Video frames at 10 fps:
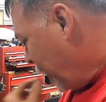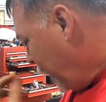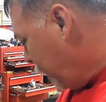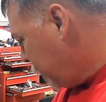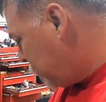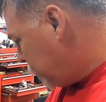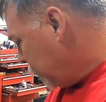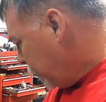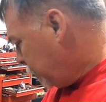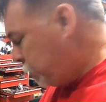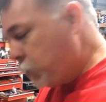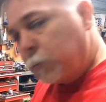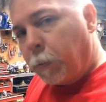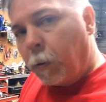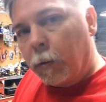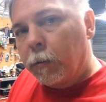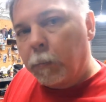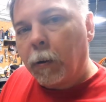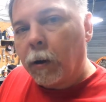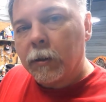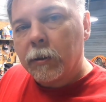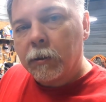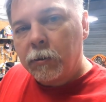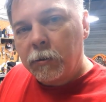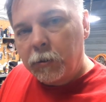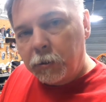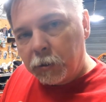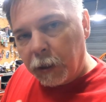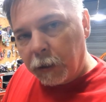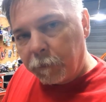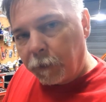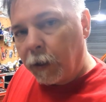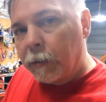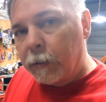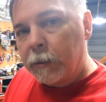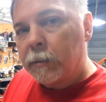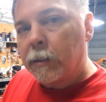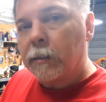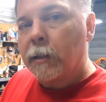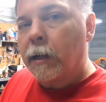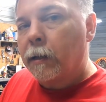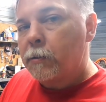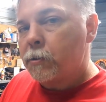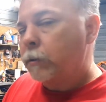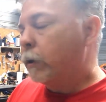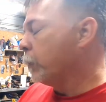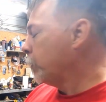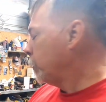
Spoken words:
It's just part of the process. You just got to find these things out as you go.